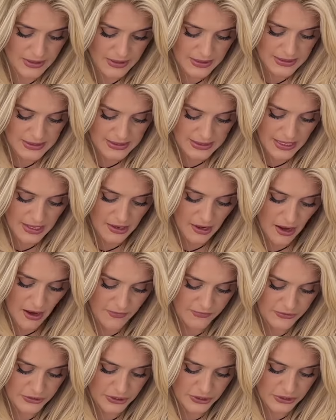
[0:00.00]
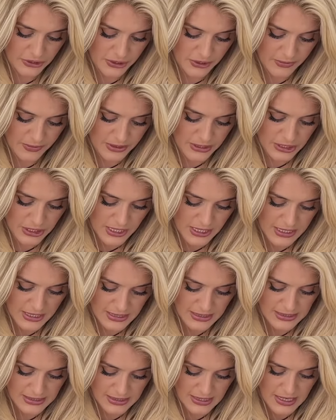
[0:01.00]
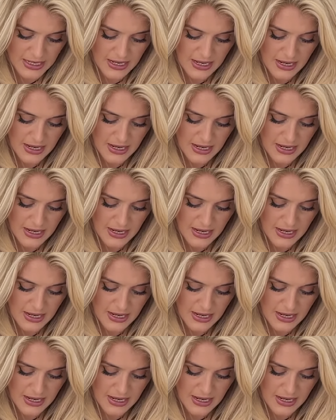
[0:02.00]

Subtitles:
the skin off ginger, which is